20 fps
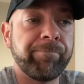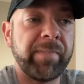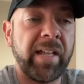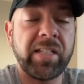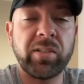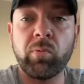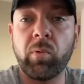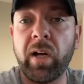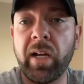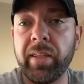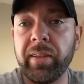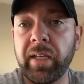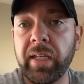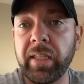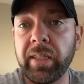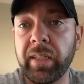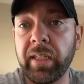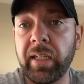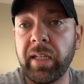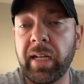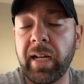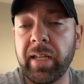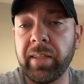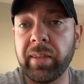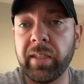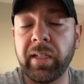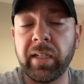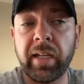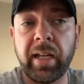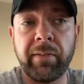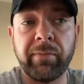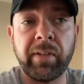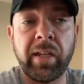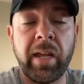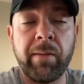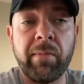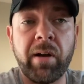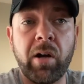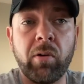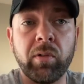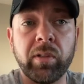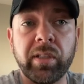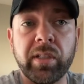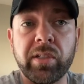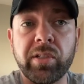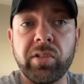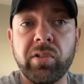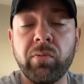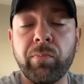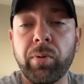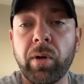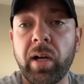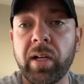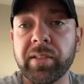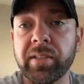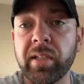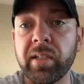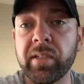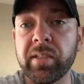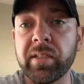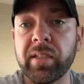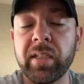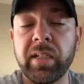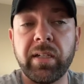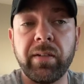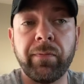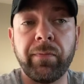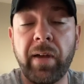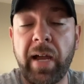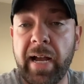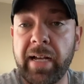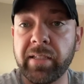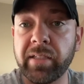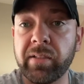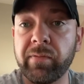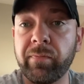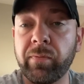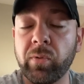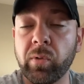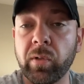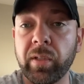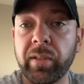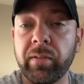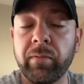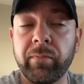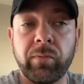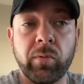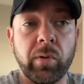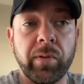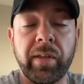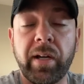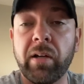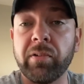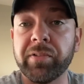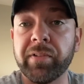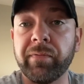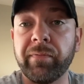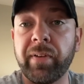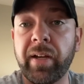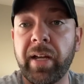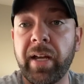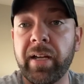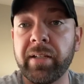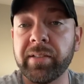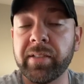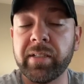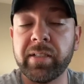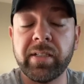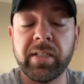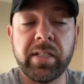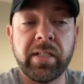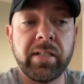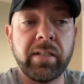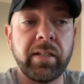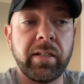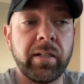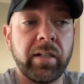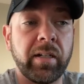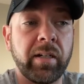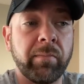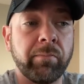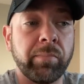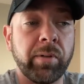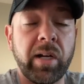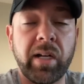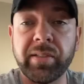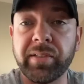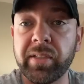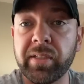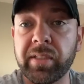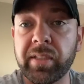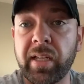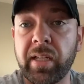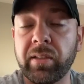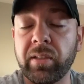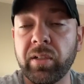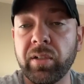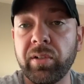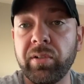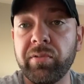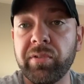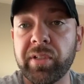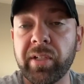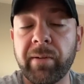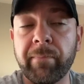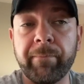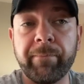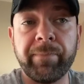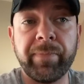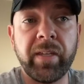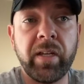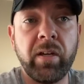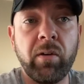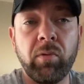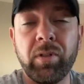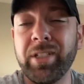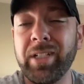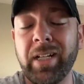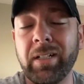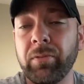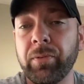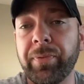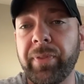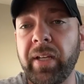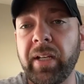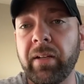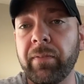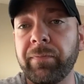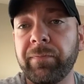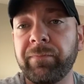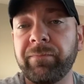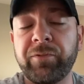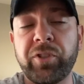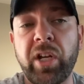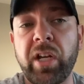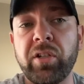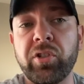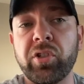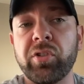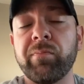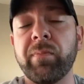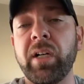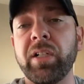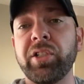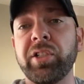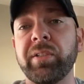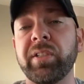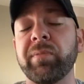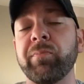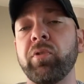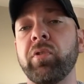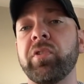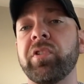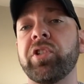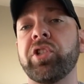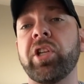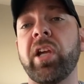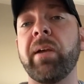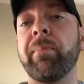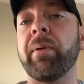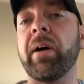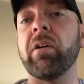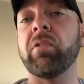that's why they then, I think, have came out with this new process, the fast 4000 fast process that they're using, which I don't think changes much. It smooths shape